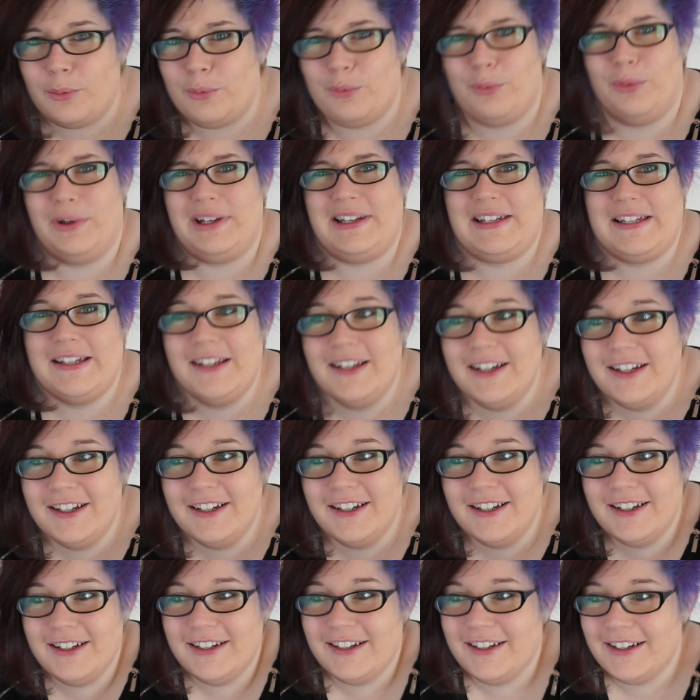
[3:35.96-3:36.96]
What?
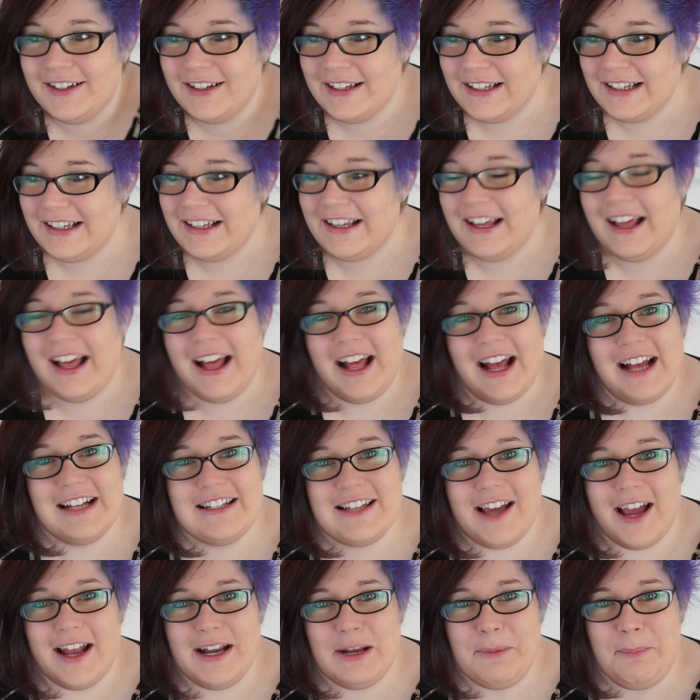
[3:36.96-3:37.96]
I
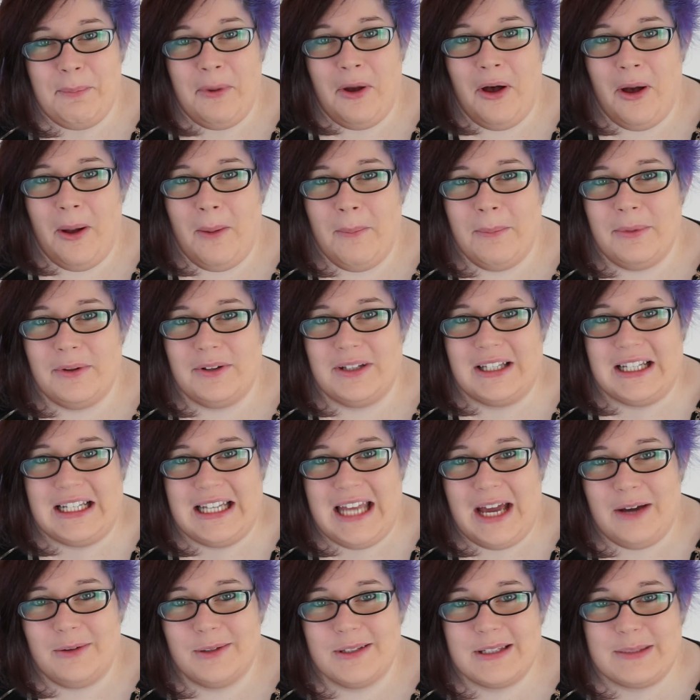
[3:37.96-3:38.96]
dyed it purple and
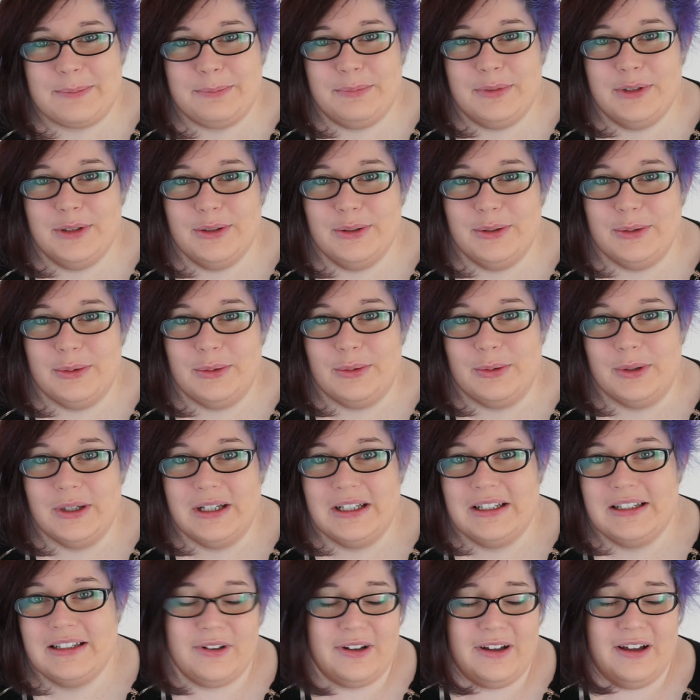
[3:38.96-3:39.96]
now it's blue.
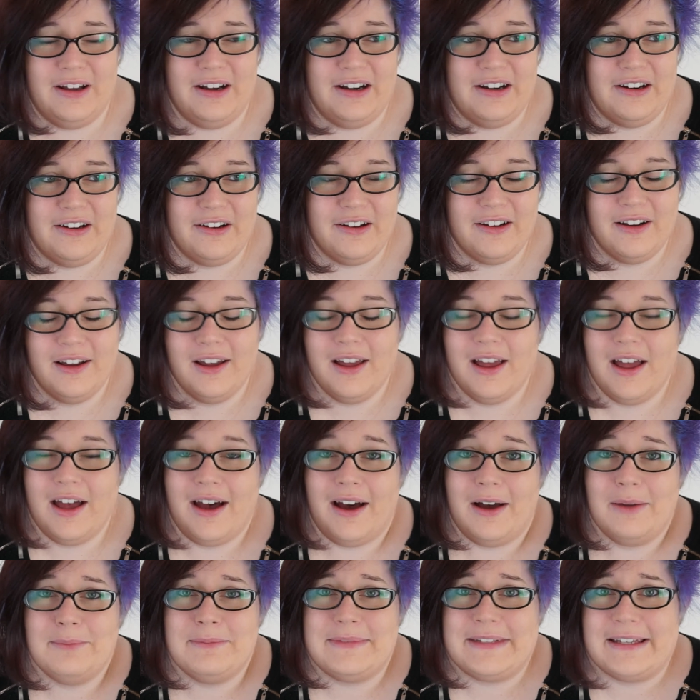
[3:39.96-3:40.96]
I don't
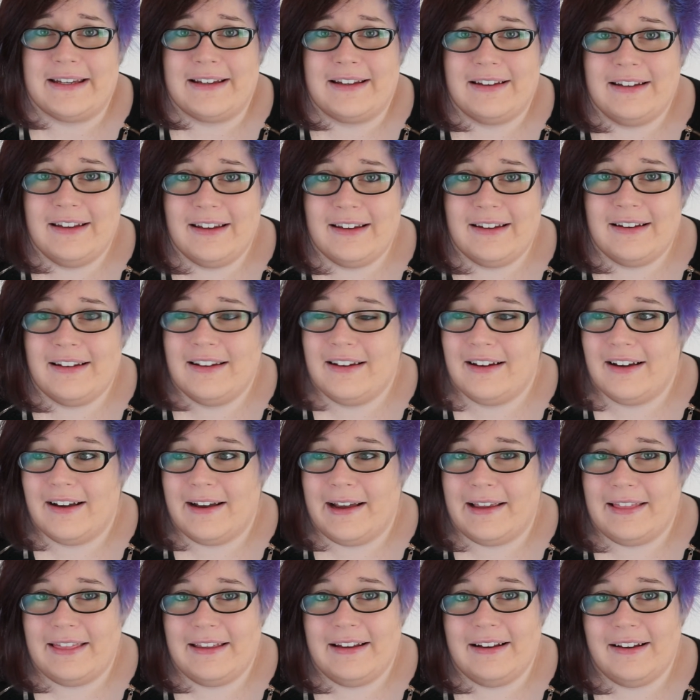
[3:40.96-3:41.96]
know. I'm digging it.
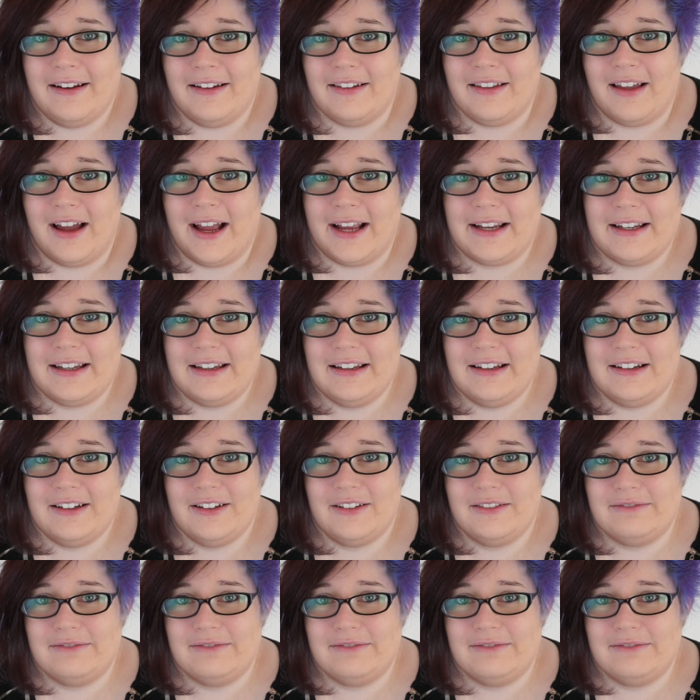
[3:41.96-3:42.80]
I think I like it.